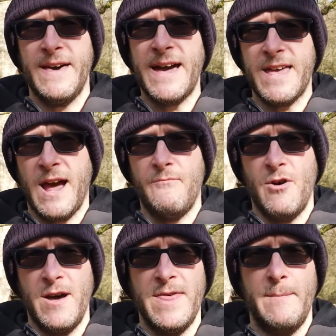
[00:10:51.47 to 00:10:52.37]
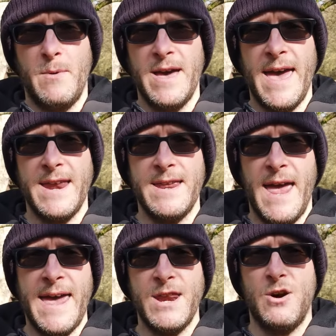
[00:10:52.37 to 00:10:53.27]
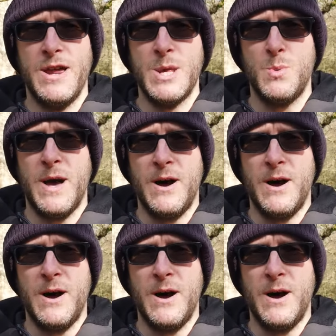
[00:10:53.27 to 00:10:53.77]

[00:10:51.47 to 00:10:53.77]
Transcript: that camera and then my A9 as